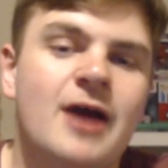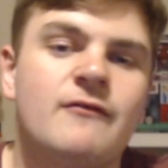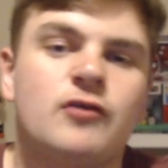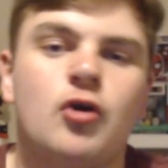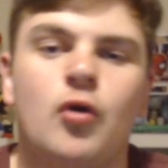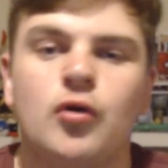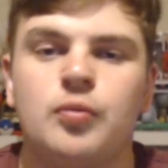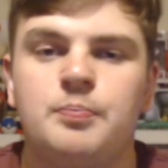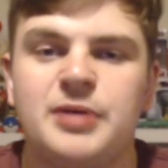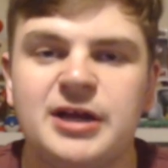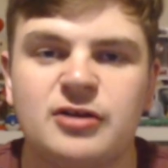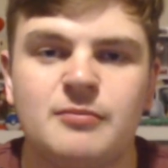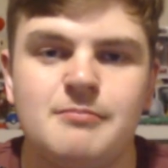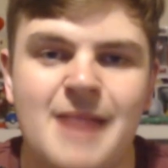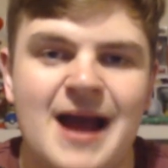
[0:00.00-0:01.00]
of course
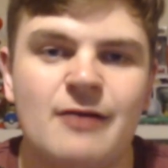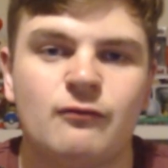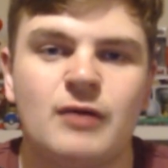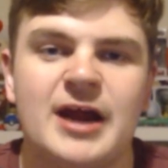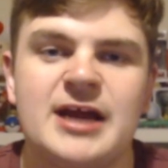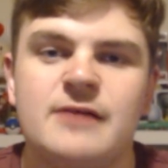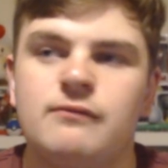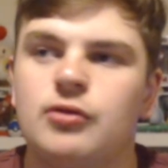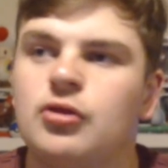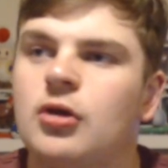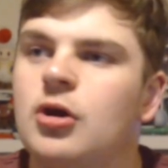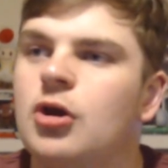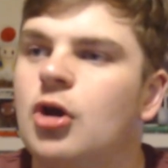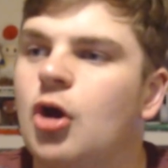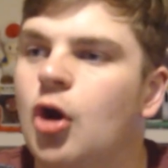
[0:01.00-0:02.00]
picked Matt Reeves,
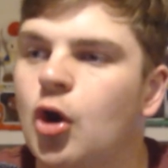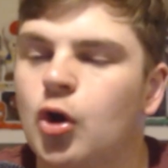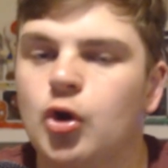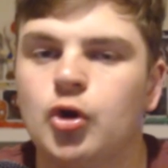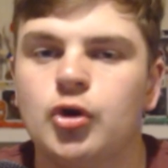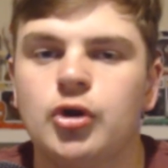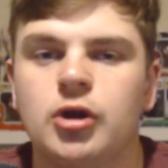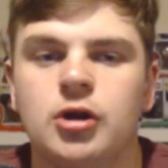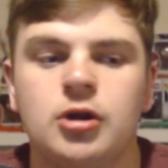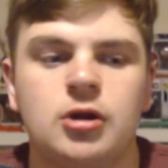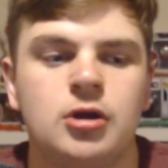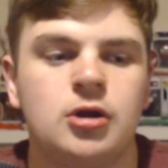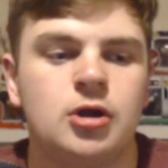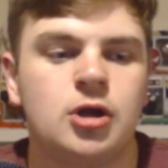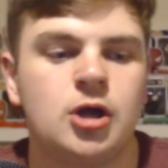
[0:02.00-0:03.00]
who
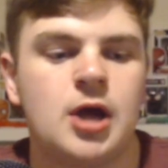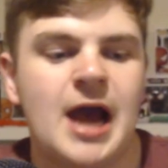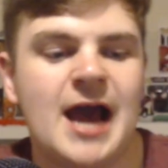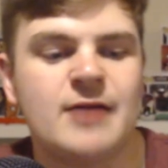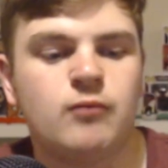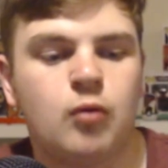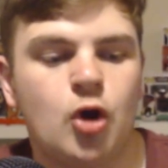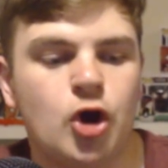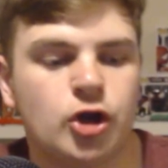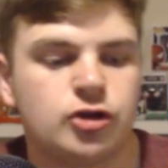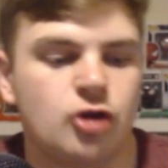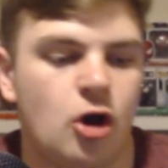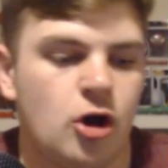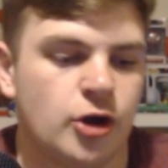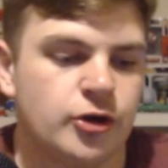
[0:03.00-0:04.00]
had
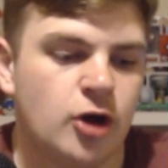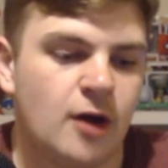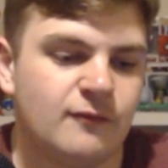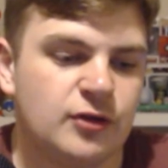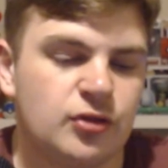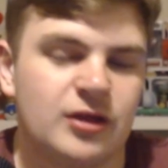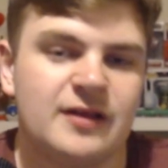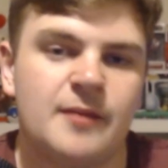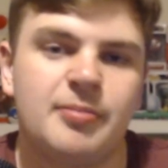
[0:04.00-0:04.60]
worked on obviously the